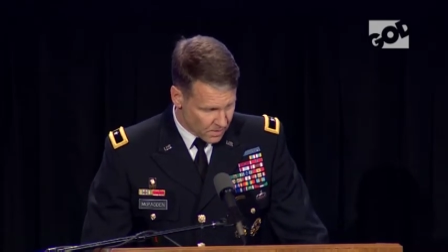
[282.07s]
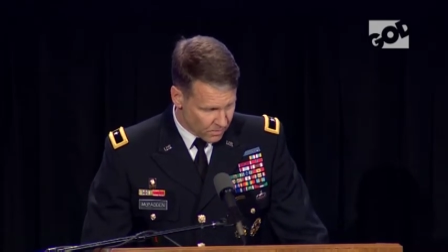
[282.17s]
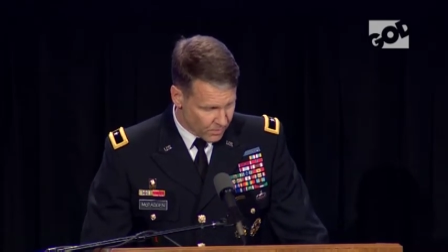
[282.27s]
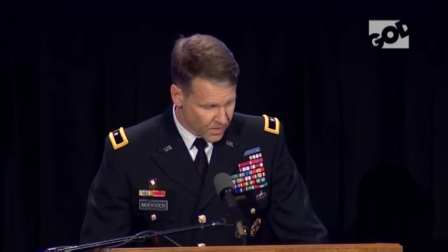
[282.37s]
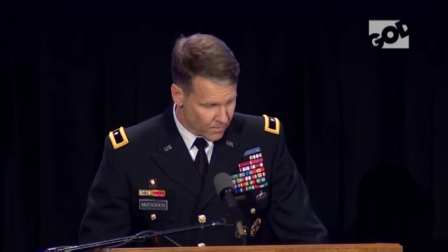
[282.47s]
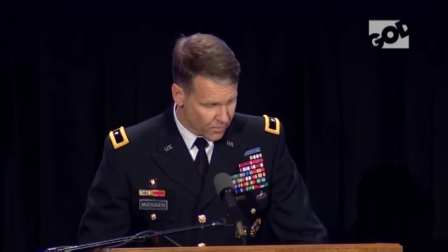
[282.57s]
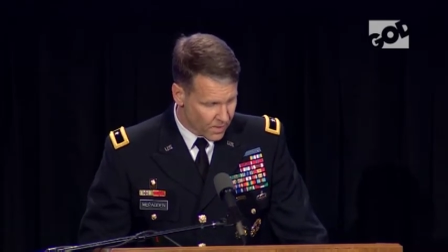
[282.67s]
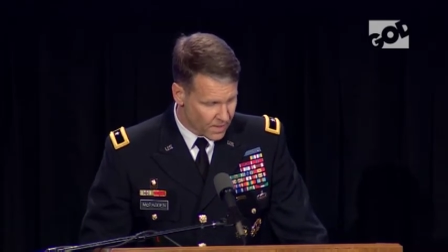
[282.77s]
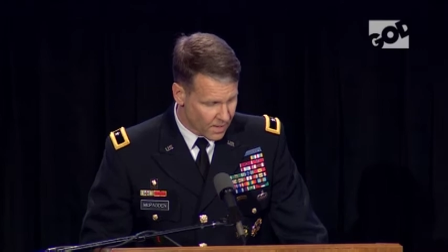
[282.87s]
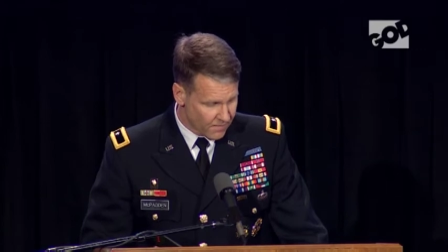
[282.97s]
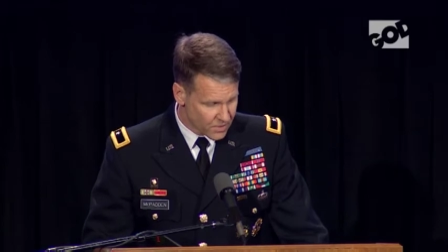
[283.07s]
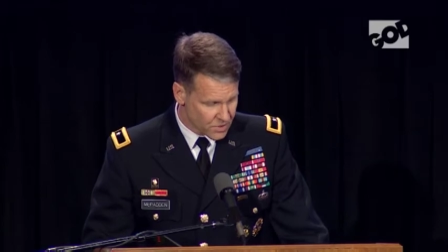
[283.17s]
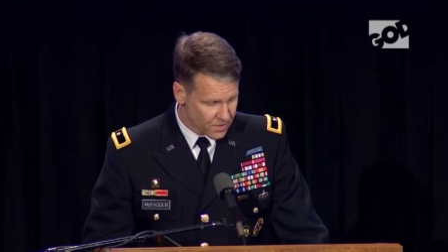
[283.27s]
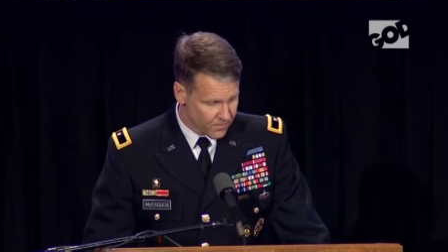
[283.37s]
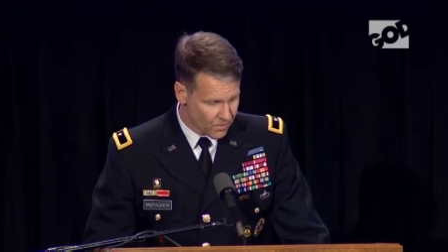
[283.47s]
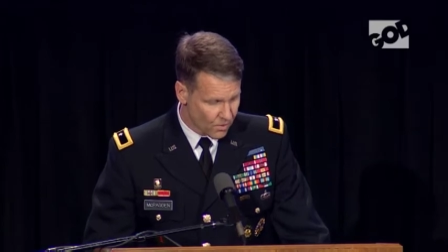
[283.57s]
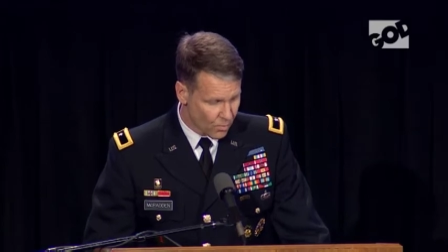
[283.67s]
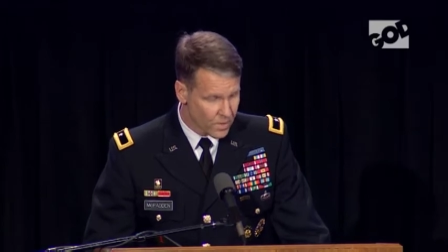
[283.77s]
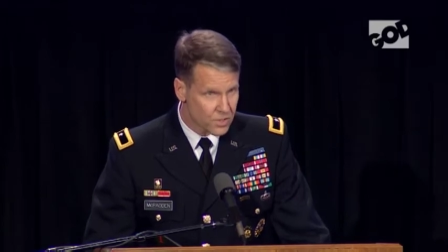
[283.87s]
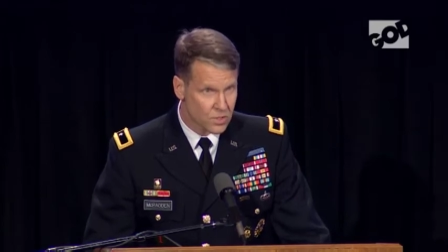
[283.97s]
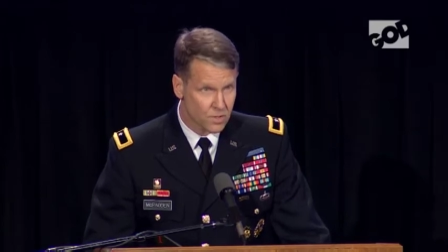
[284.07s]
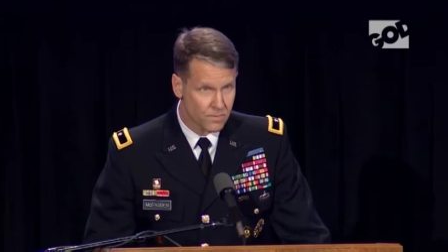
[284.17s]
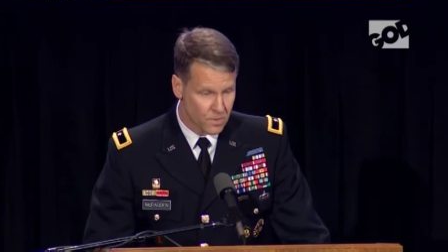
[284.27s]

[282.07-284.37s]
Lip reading: We can pray, obviously, for their wisdom,